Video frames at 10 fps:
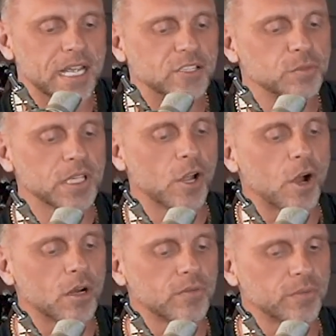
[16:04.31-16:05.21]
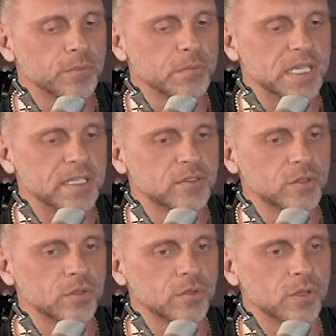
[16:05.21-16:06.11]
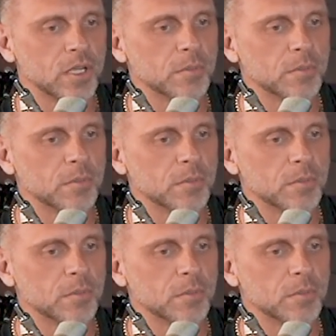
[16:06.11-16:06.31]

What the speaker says: it's really hard for me to